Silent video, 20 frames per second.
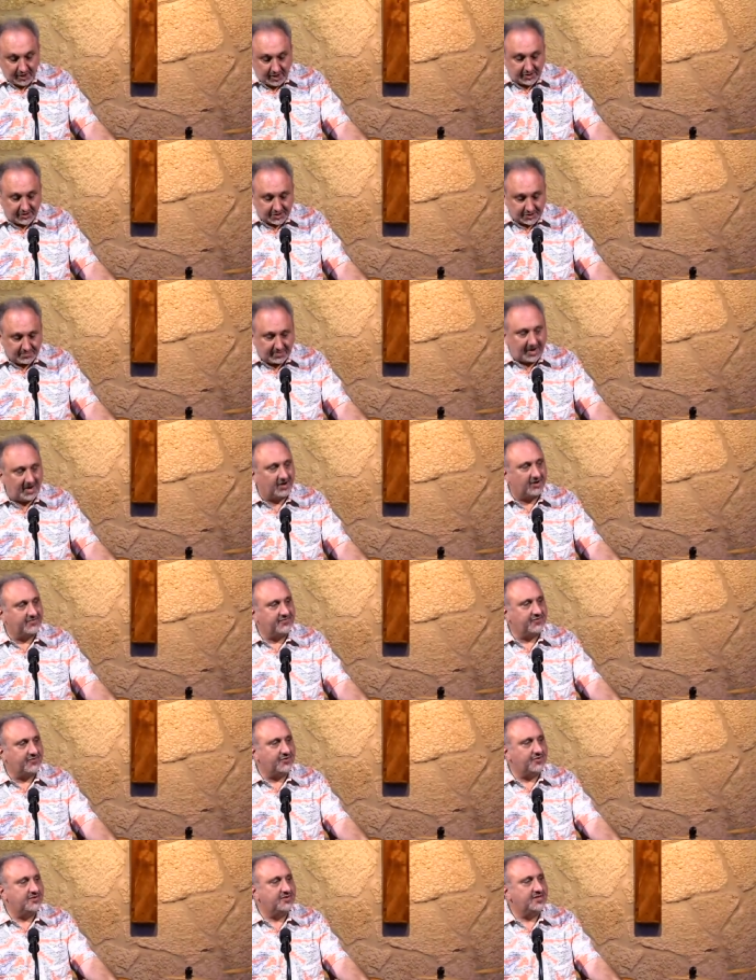Prayer is
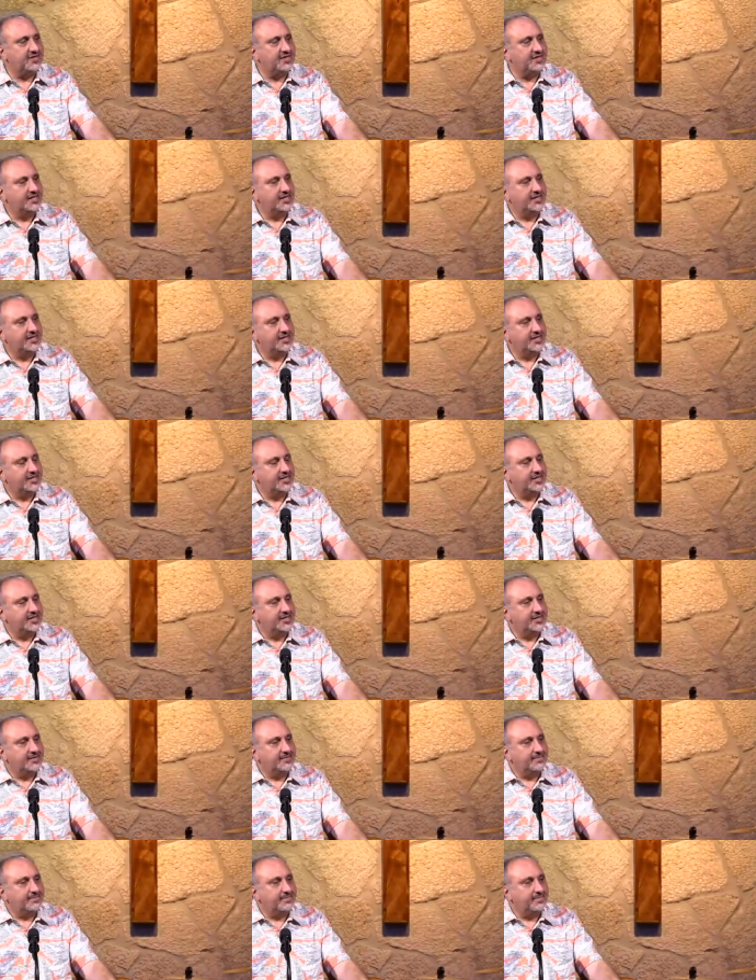powerful.
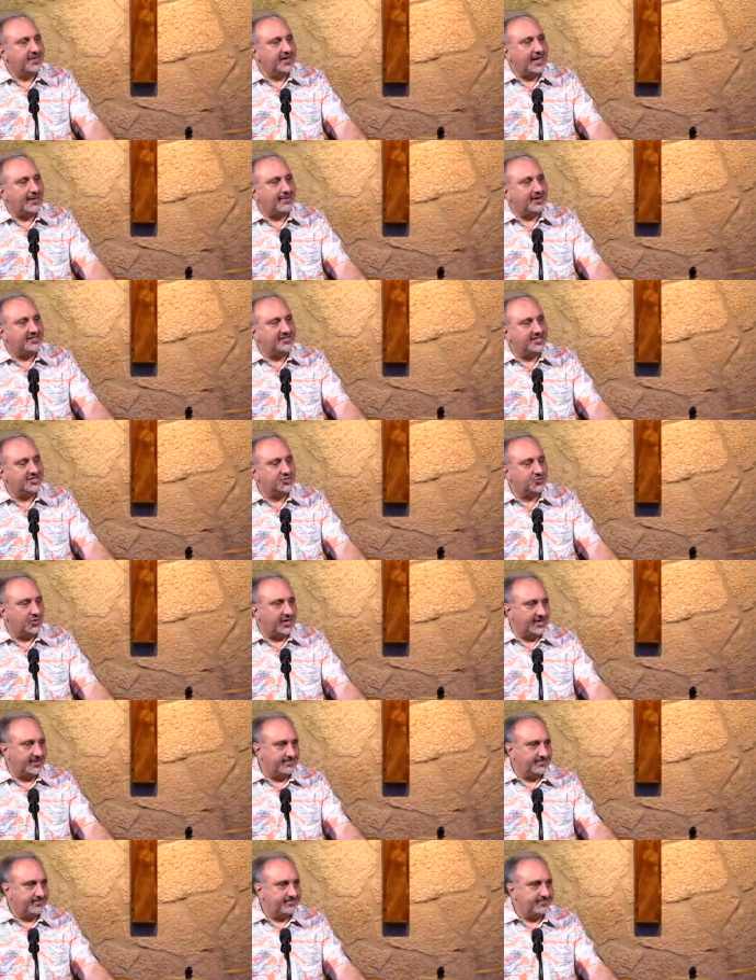But how about this
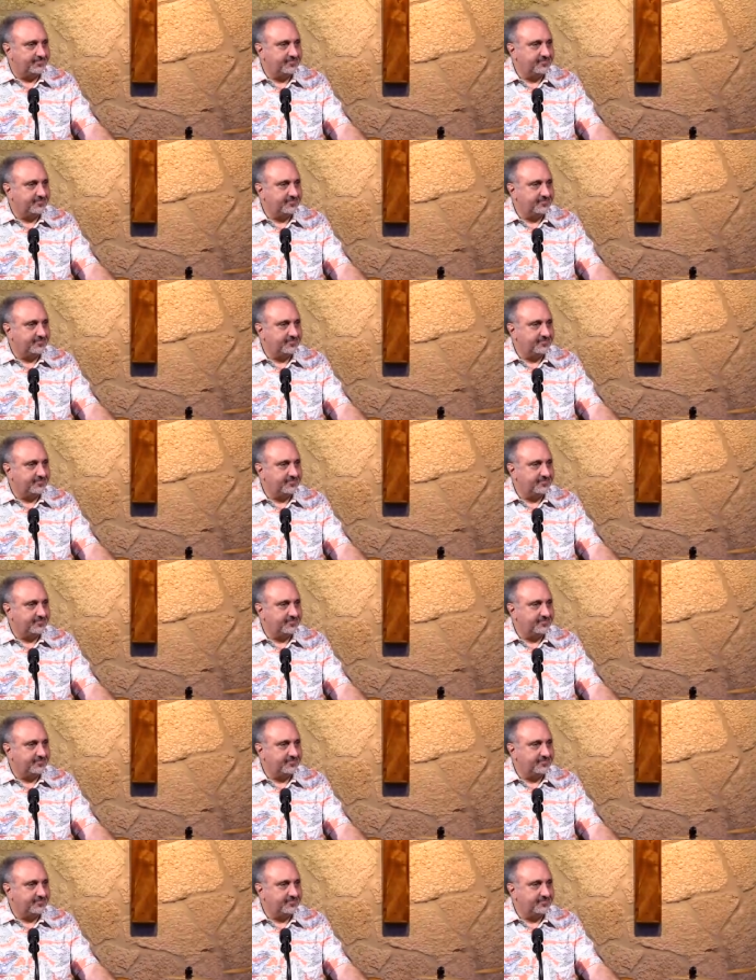one?